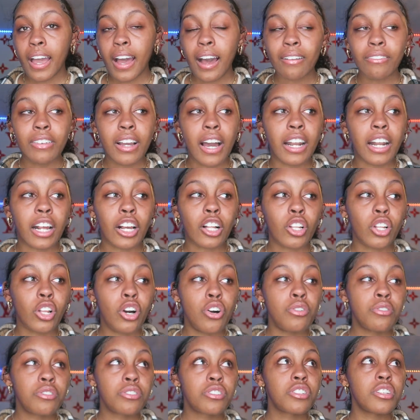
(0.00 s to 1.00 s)
I've gotten
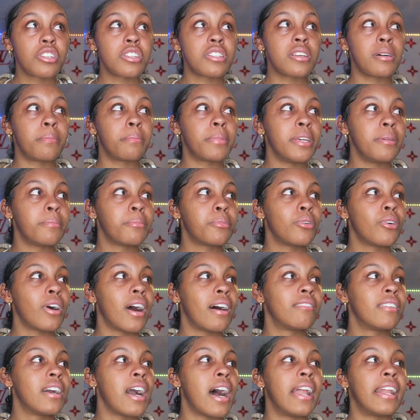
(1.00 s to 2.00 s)
close to some people.
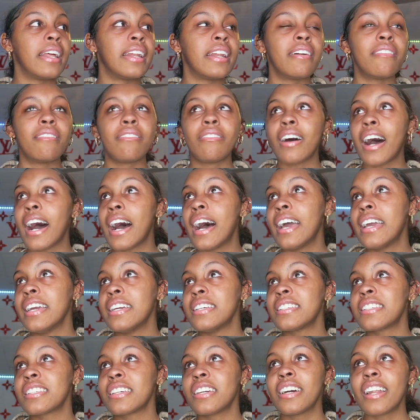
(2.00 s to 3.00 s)
I've gotten
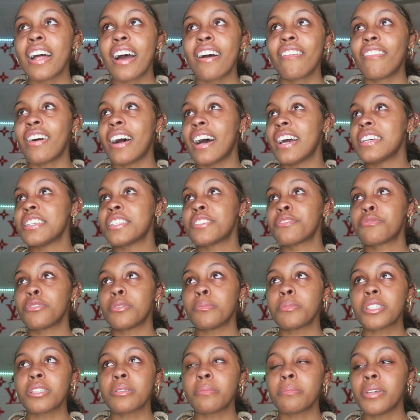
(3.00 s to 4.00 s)
advice, good advice
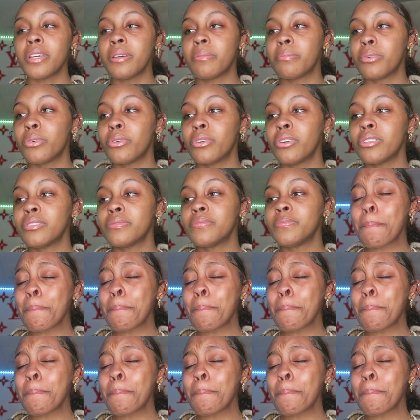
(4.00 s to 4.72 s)
from some people.